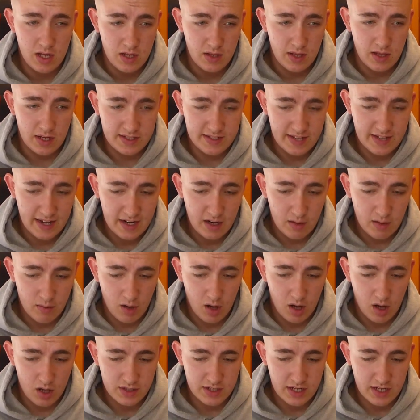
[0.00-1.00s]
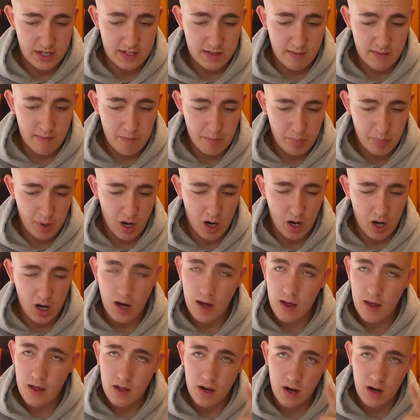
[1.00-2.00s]
they stayed up last season, but
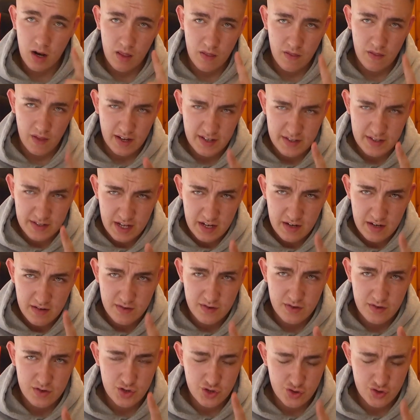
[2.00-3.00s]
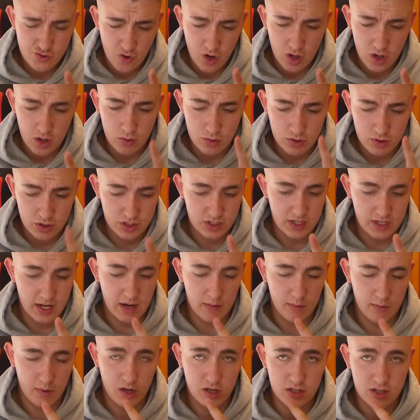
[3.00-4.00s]
they did struggle to stay
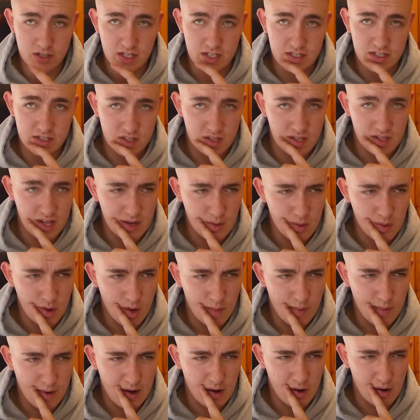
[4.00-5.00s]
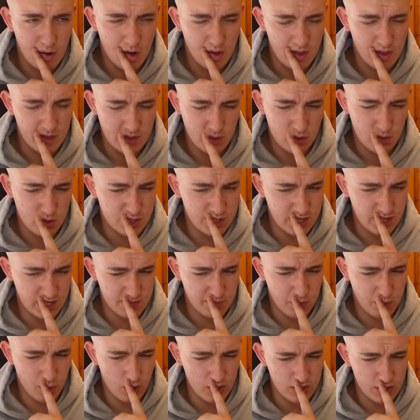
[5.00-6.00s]
up last season. They were about, I think they were
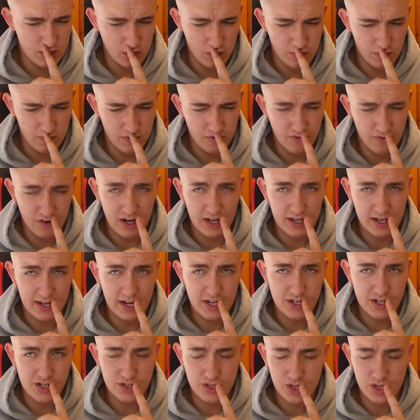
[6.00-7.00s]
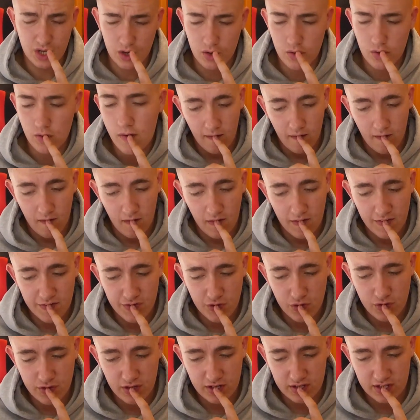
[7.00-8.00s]
6 points off the relegation zone. I
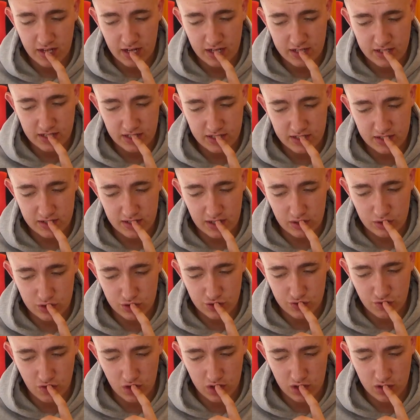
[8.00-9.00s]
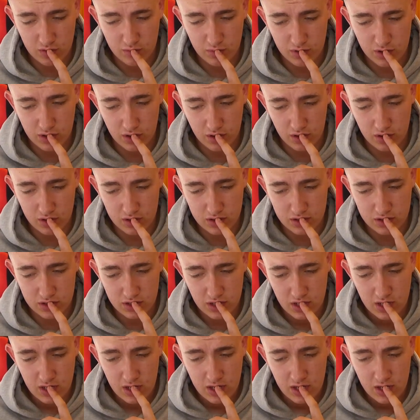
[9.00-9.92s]
do think next season they'll struggle because